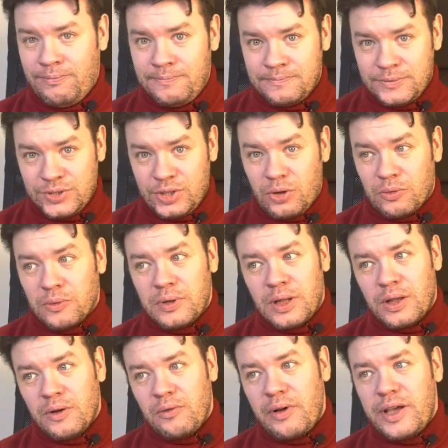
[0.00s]
So,
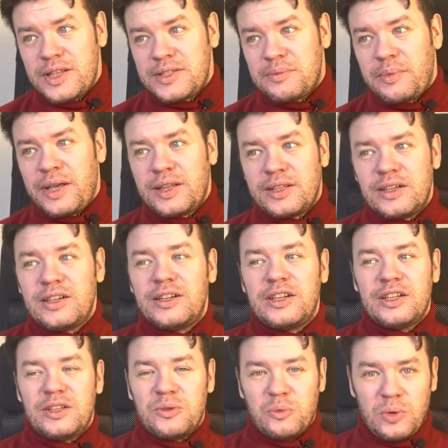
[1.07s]
why it's matter
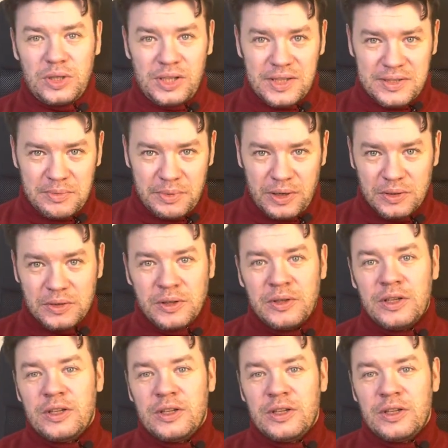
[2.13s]
and what it's about.